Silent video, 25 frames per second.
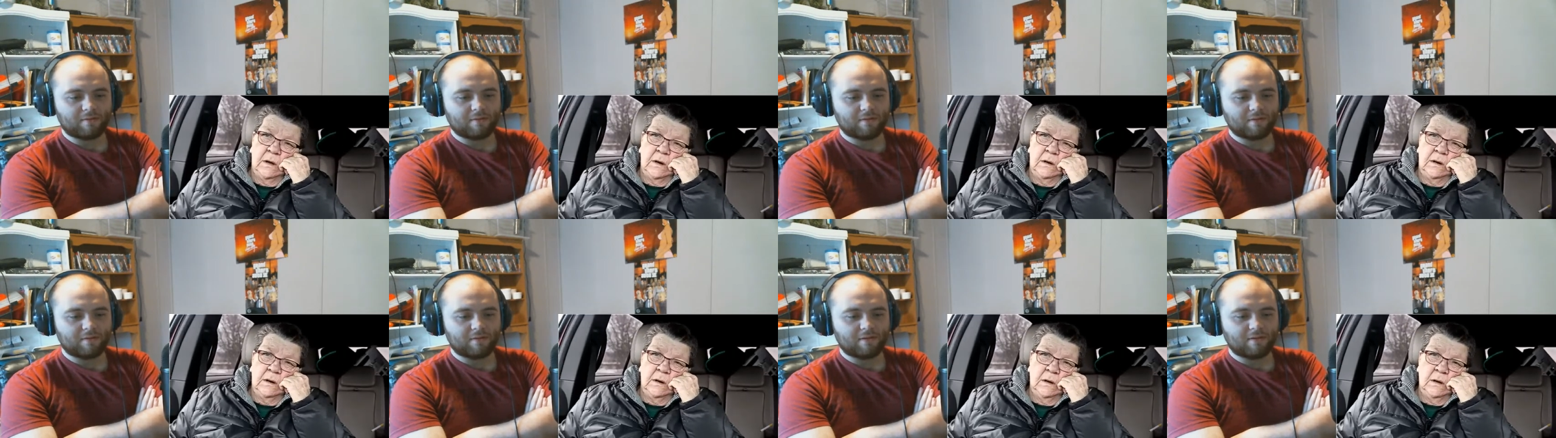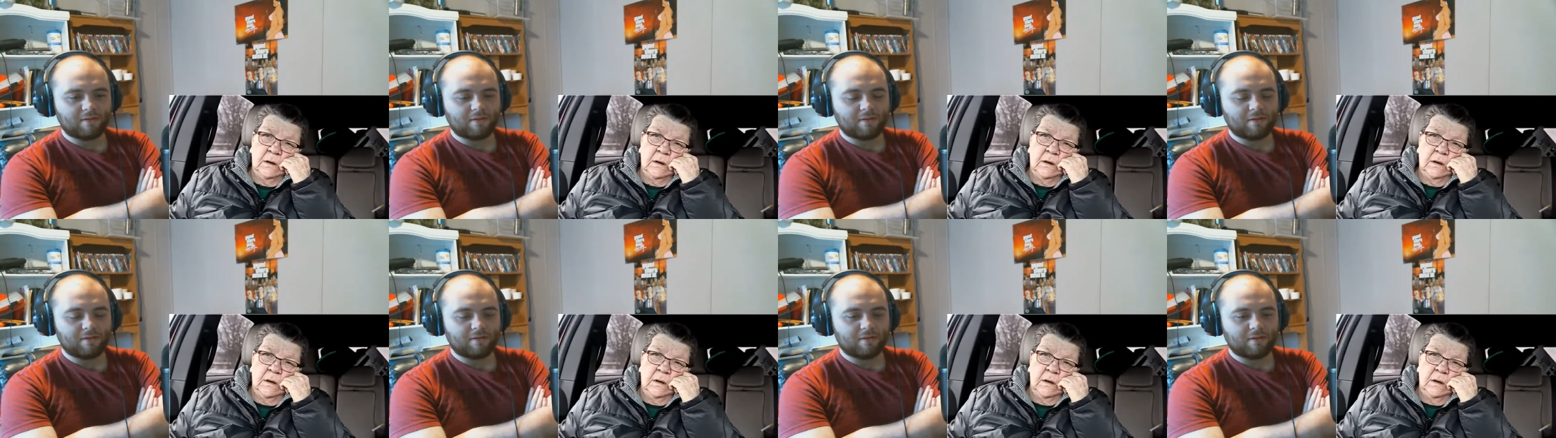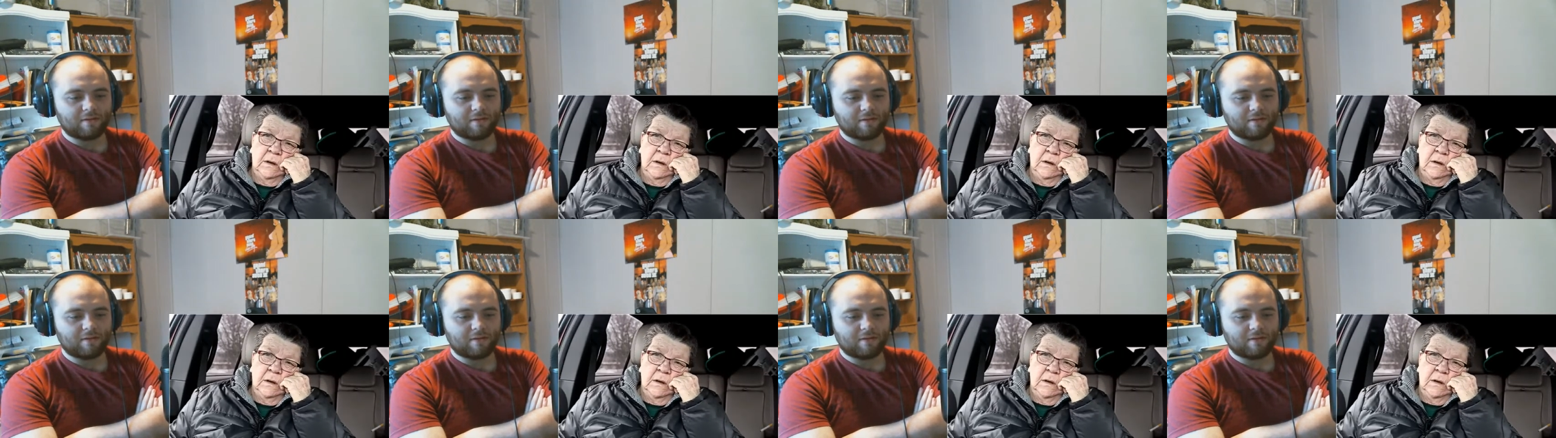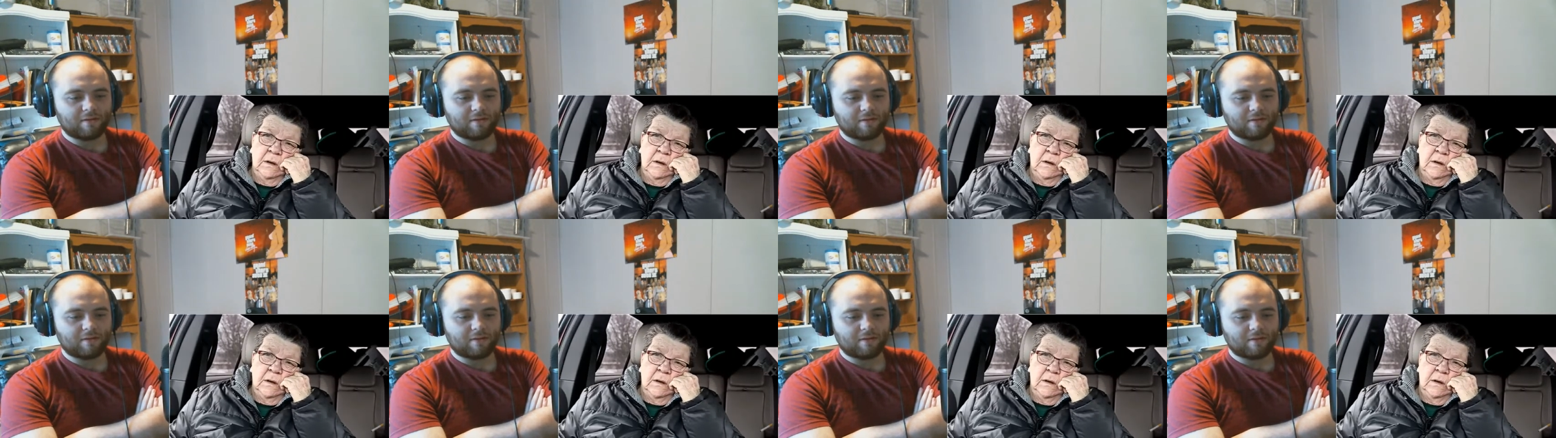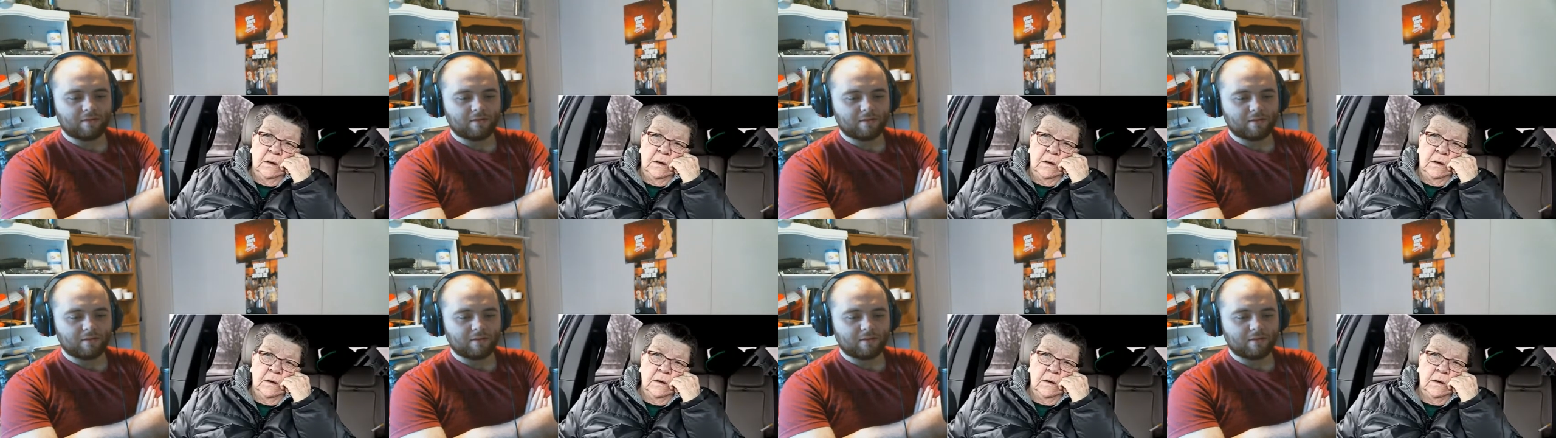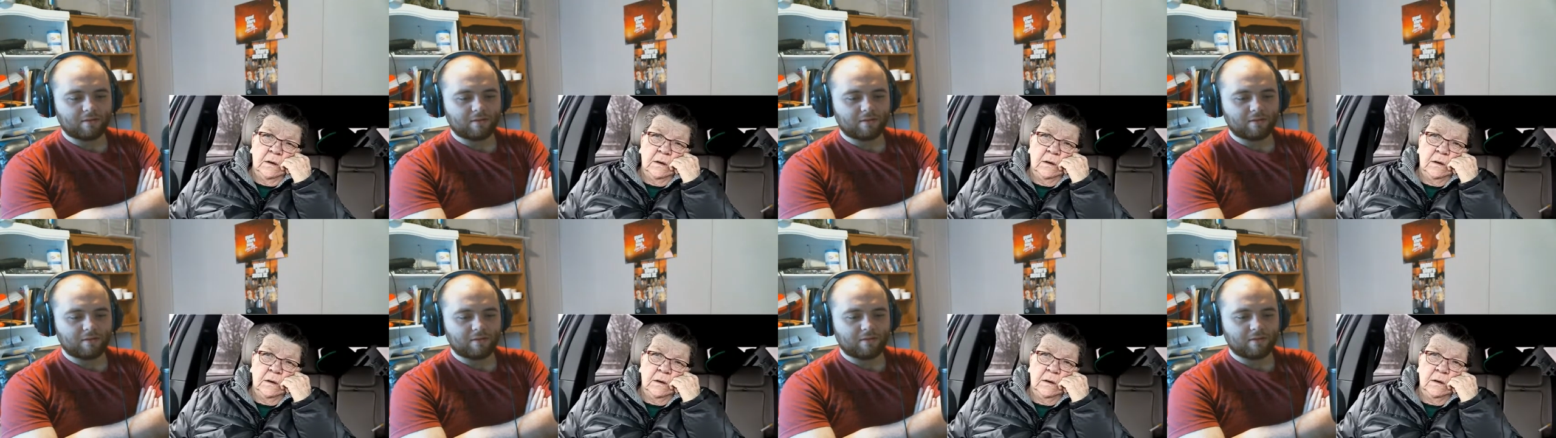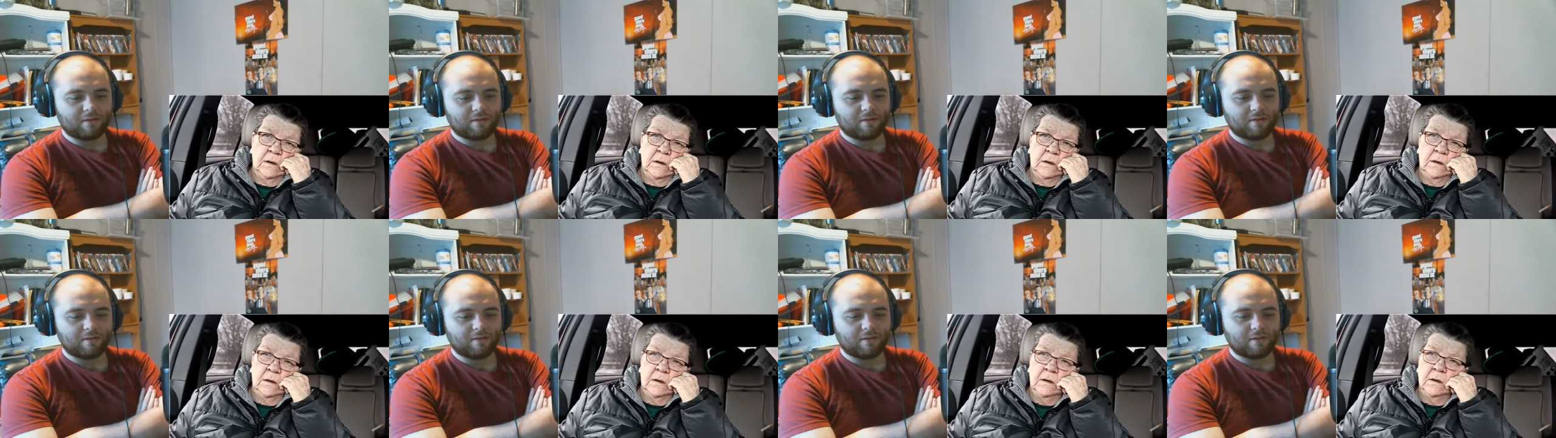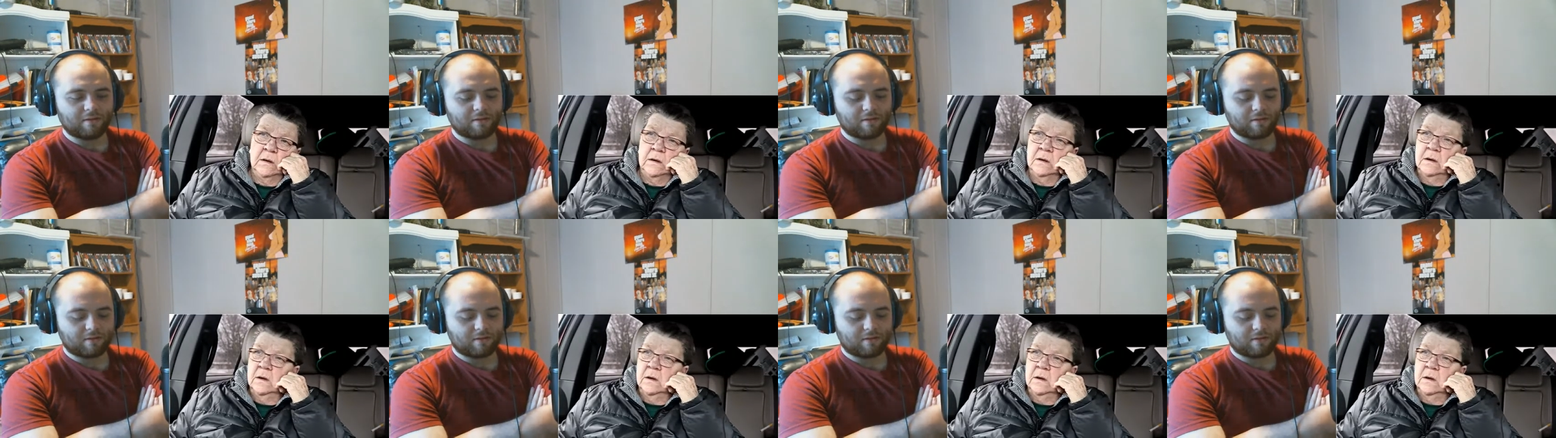[no speech]